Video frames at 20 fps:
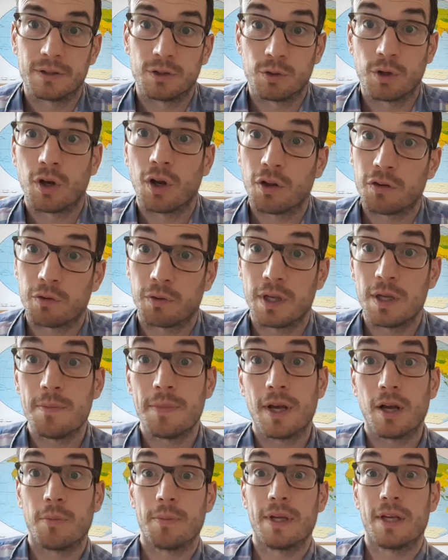you could also
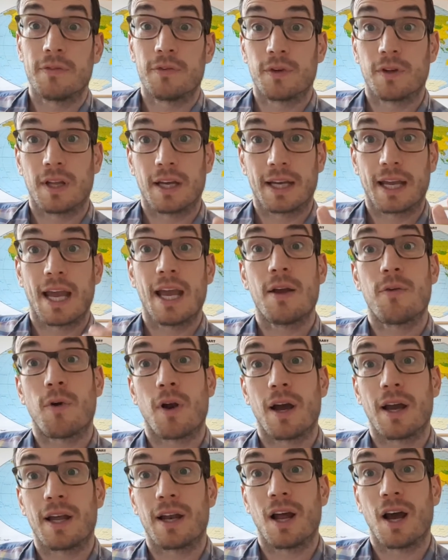email me if you're like, hey,
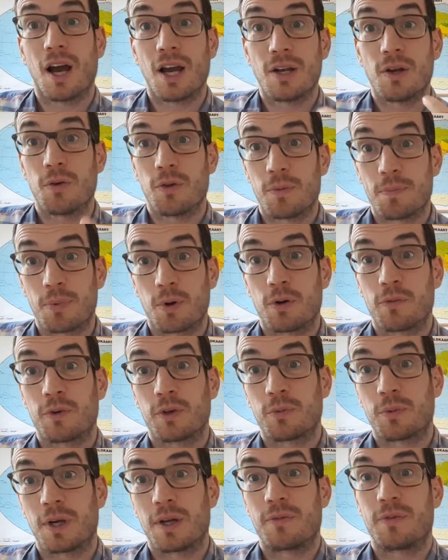Ryan, I know the
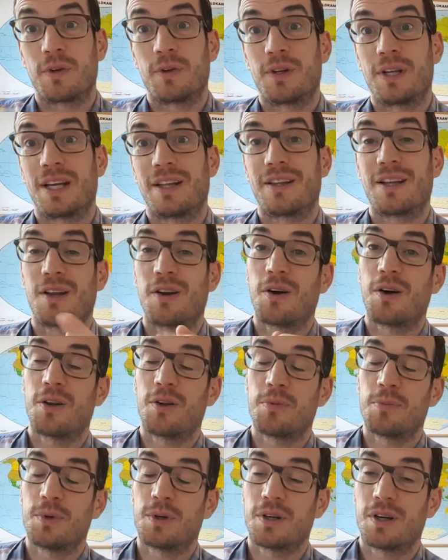perfect way for you to get that
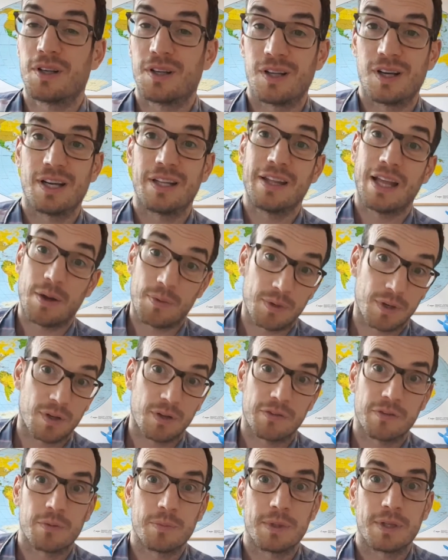audiobook online. That would
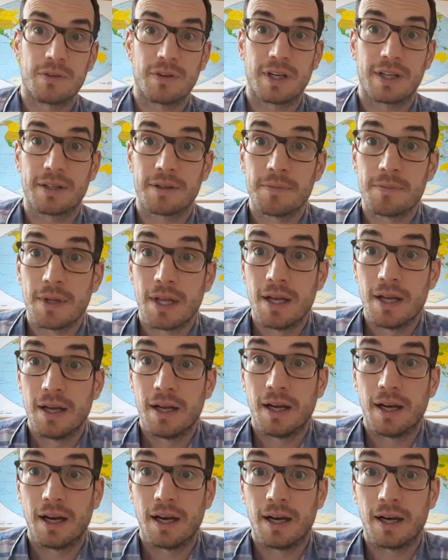also be great.
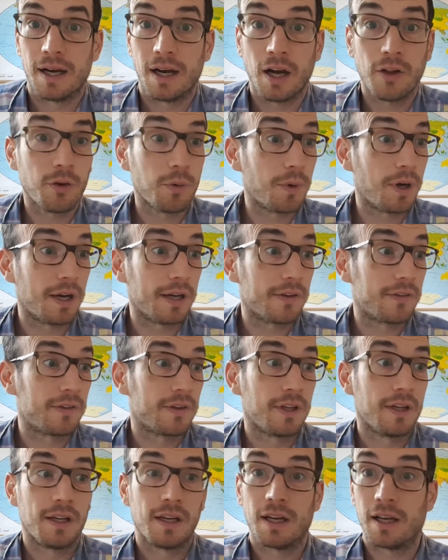
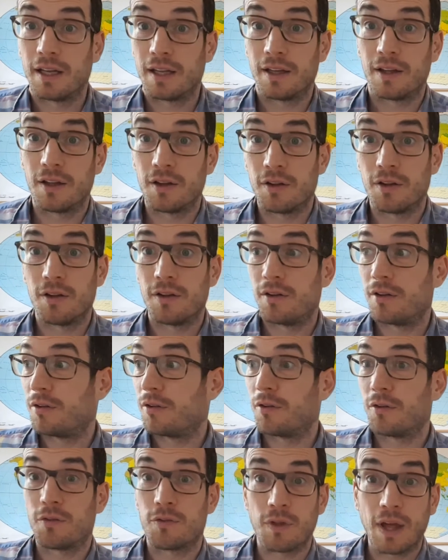Otherwise,
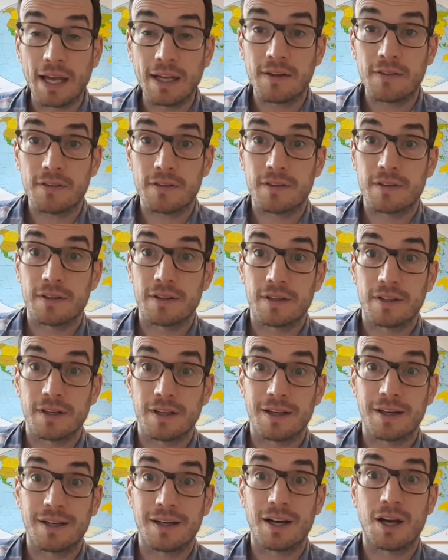thanks.
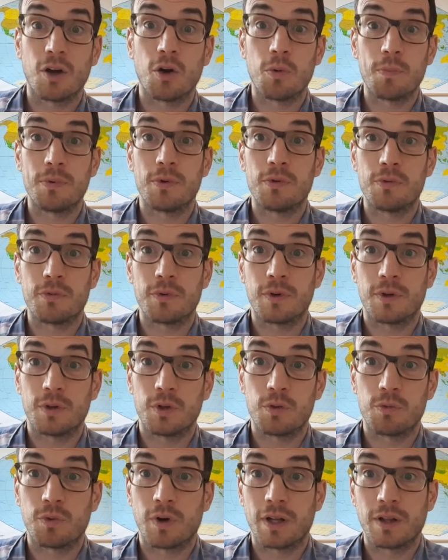I hope
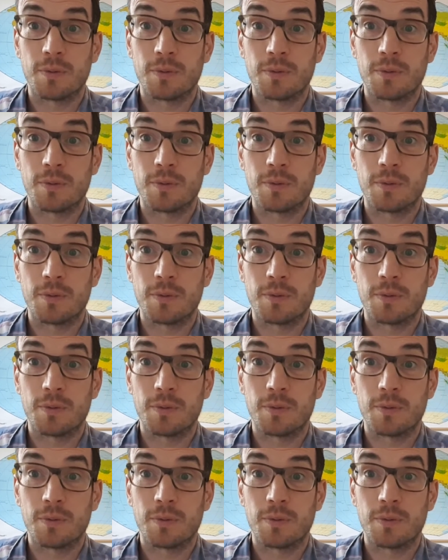you've